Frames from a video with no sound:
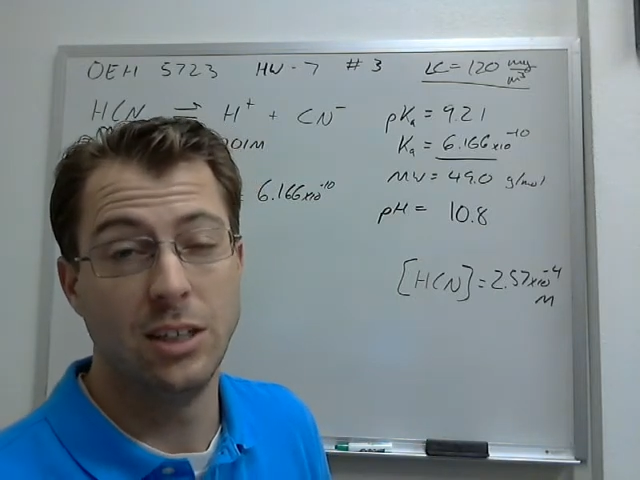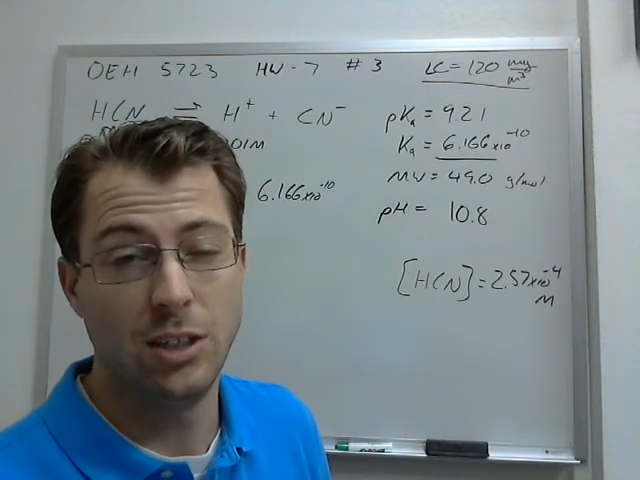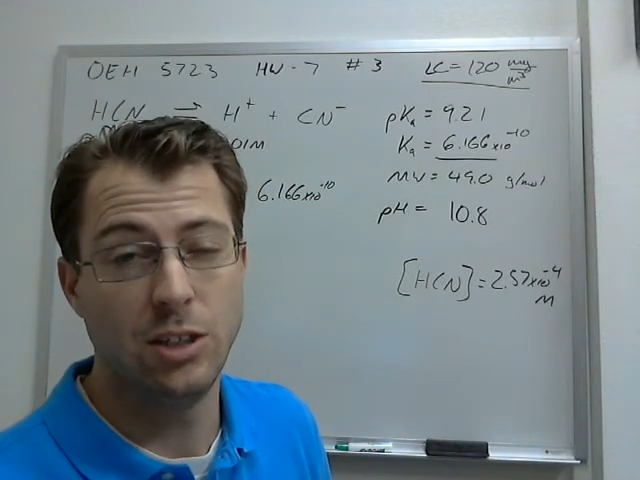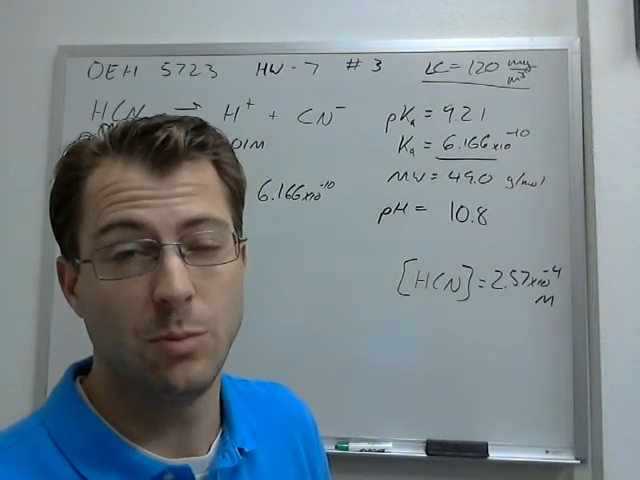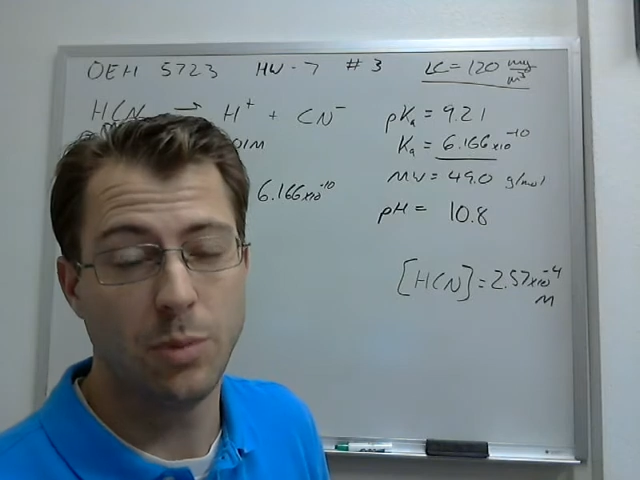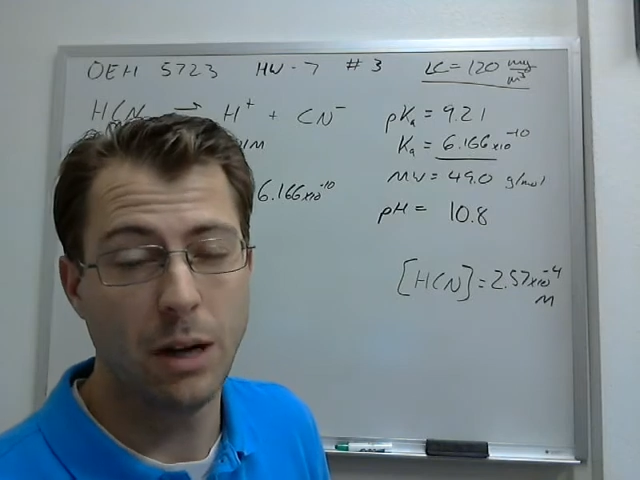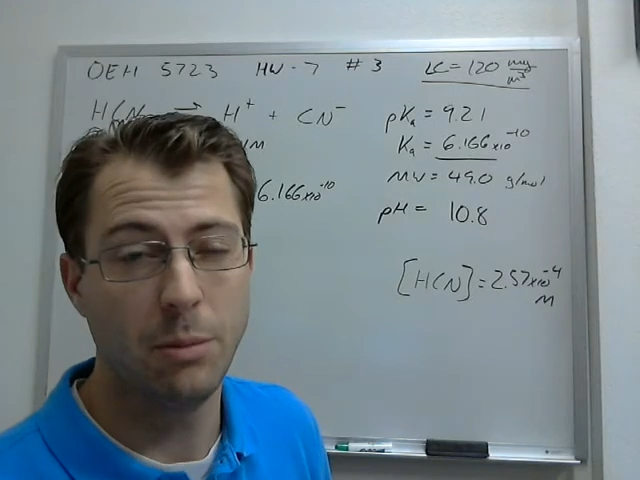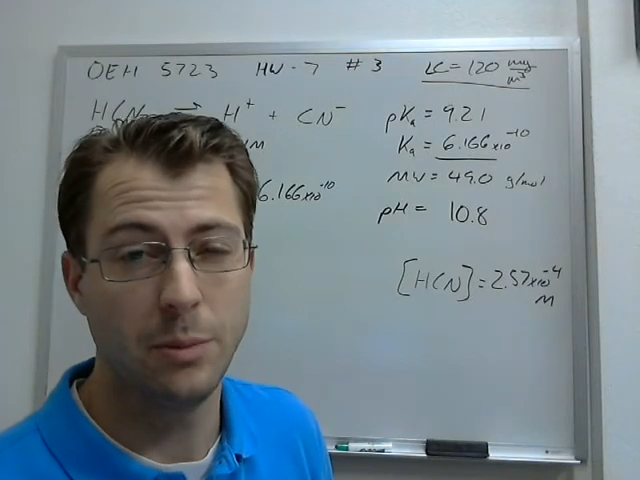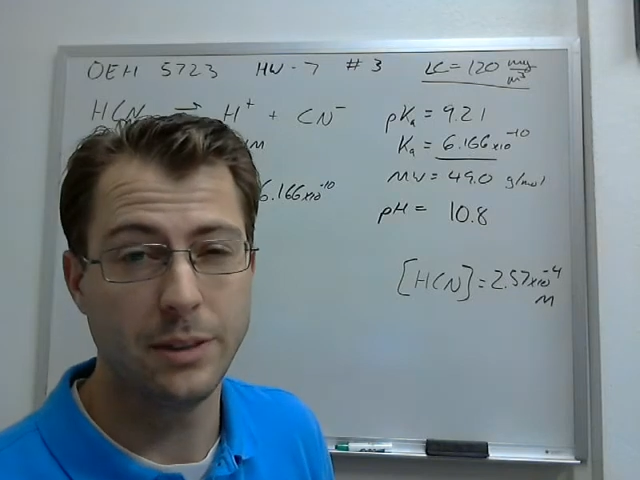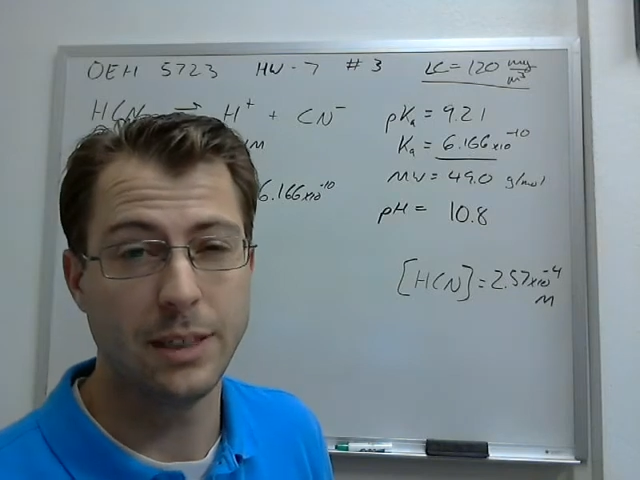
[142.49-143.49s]
you should
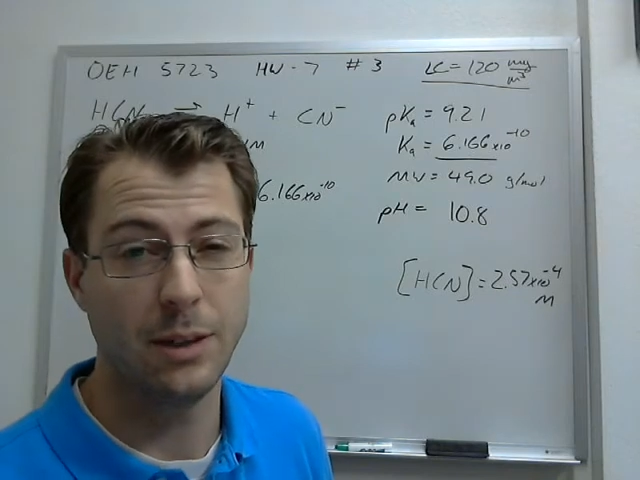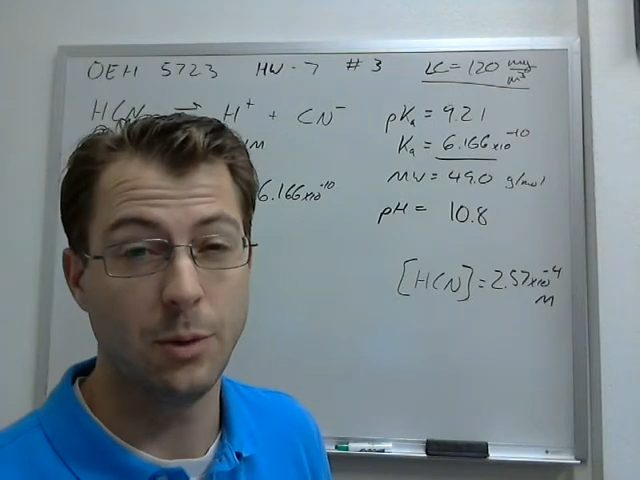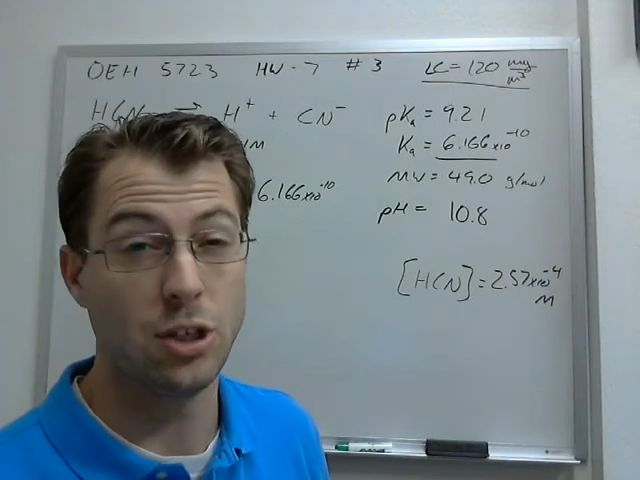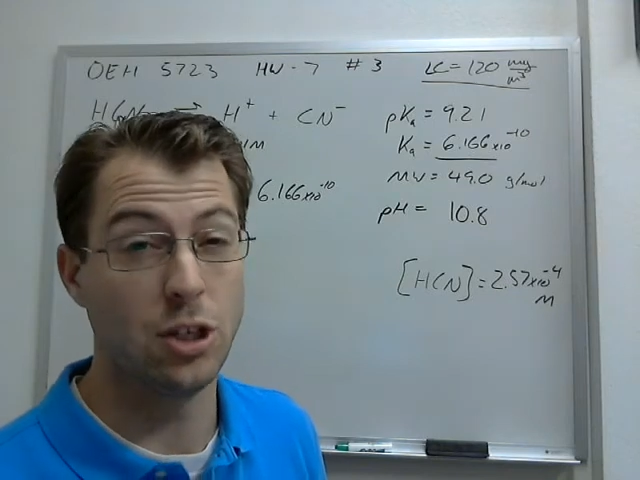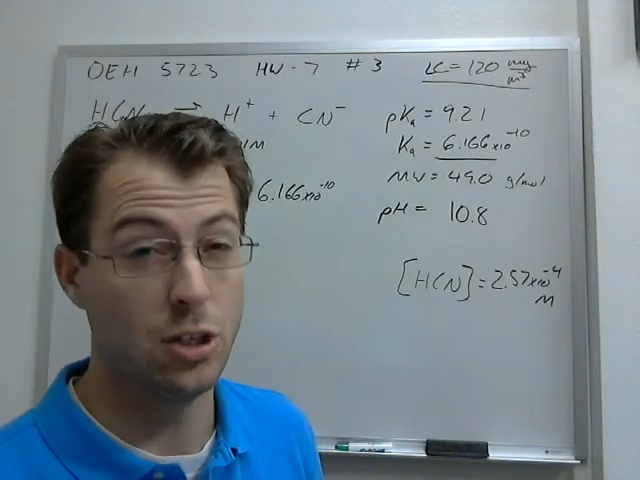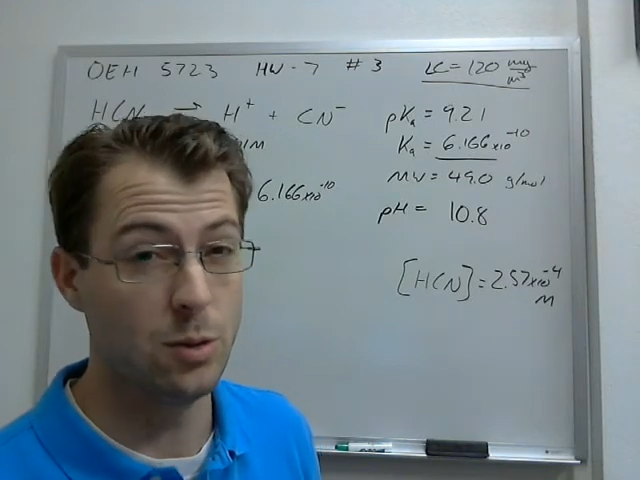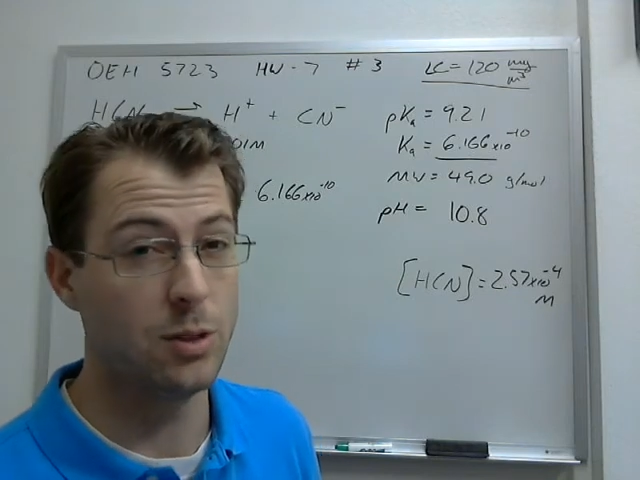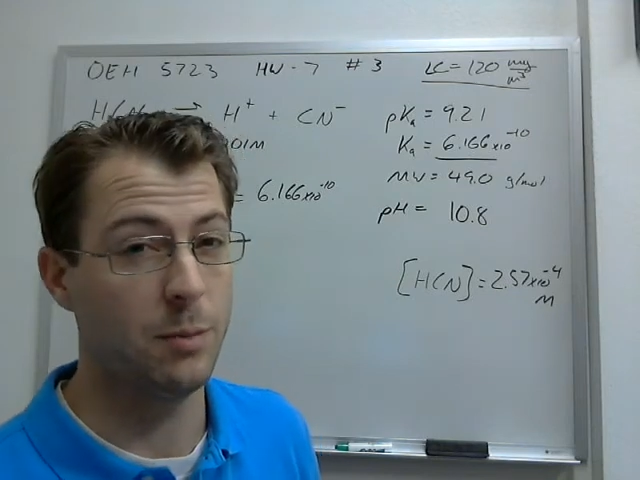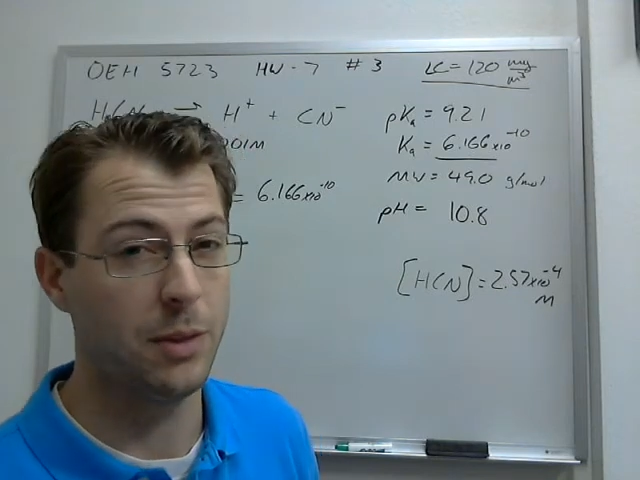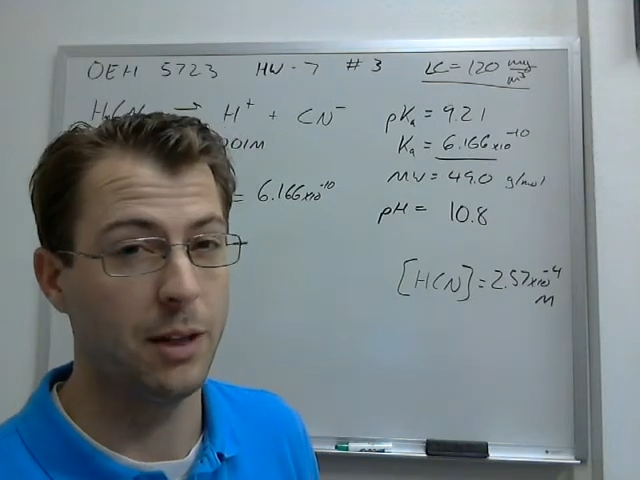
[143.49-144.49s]
probably say we should do
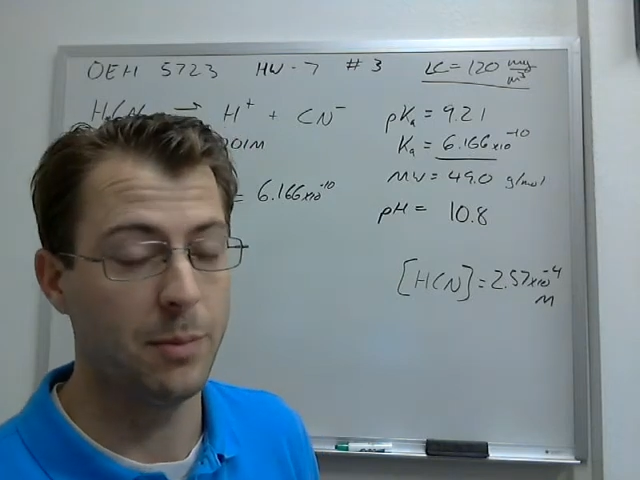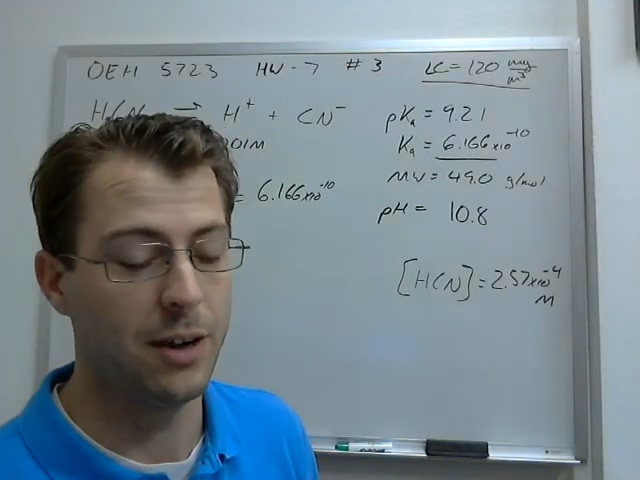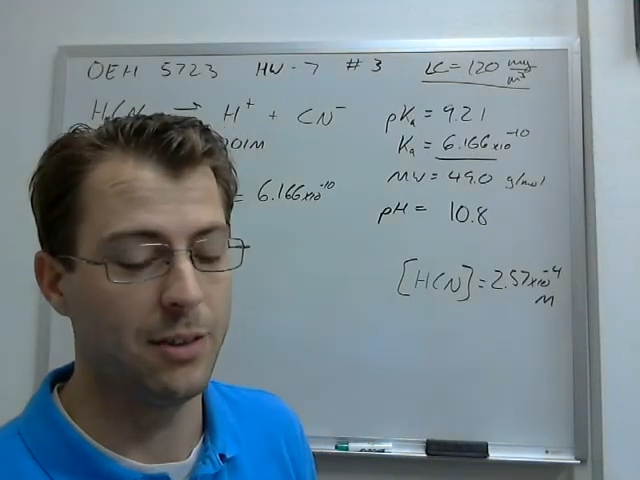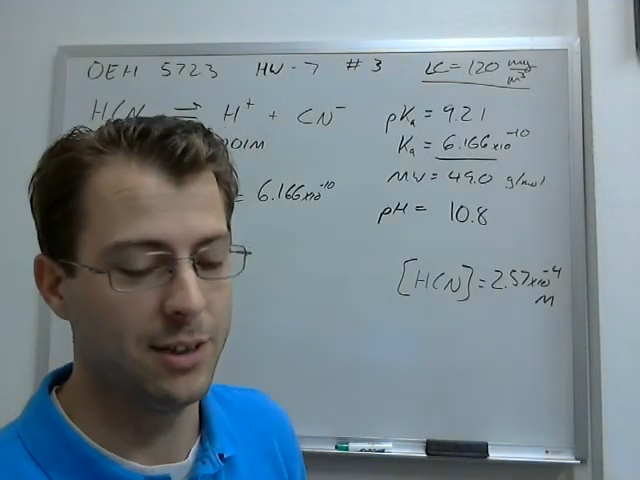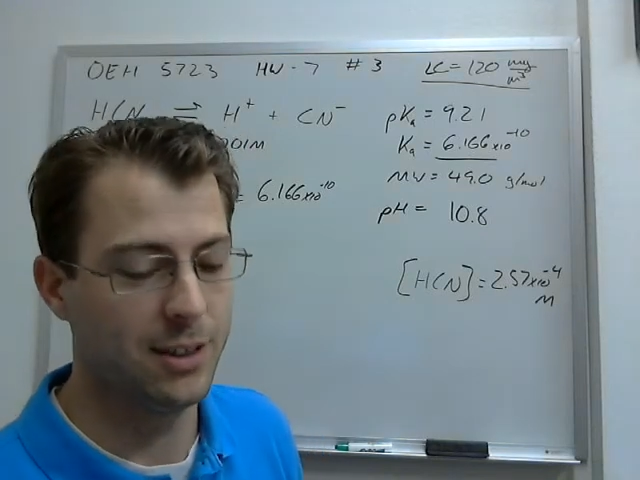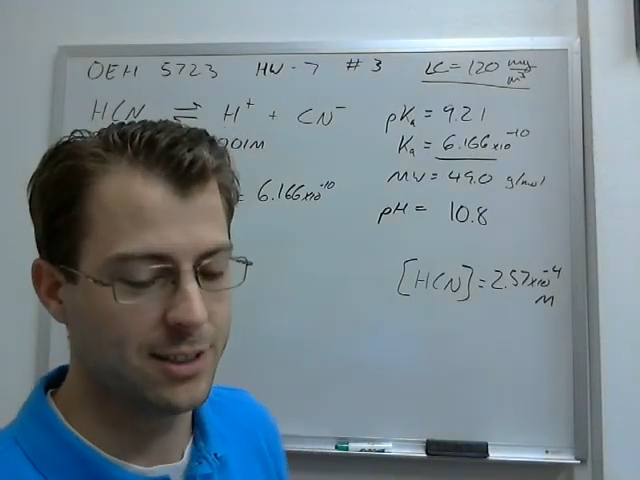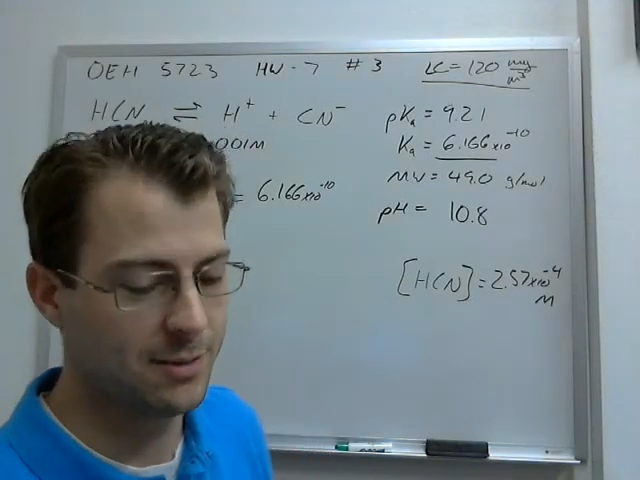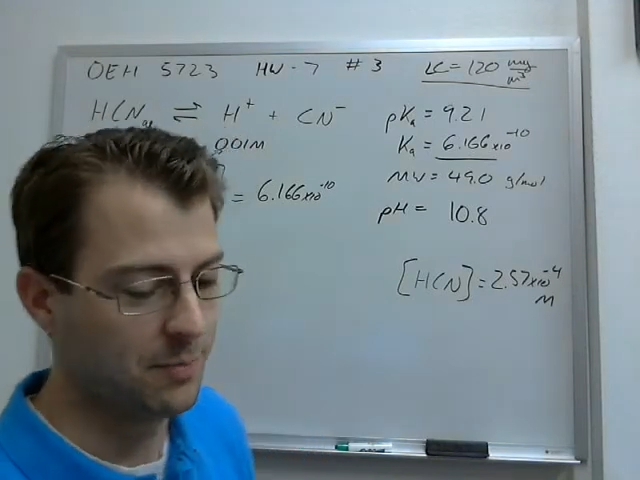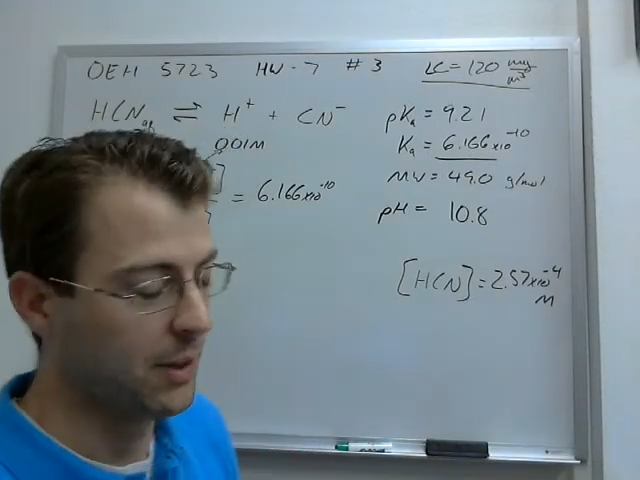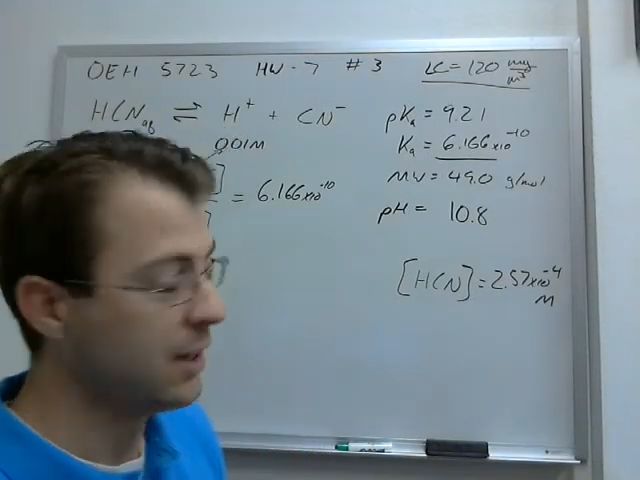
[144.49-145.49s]
something about this.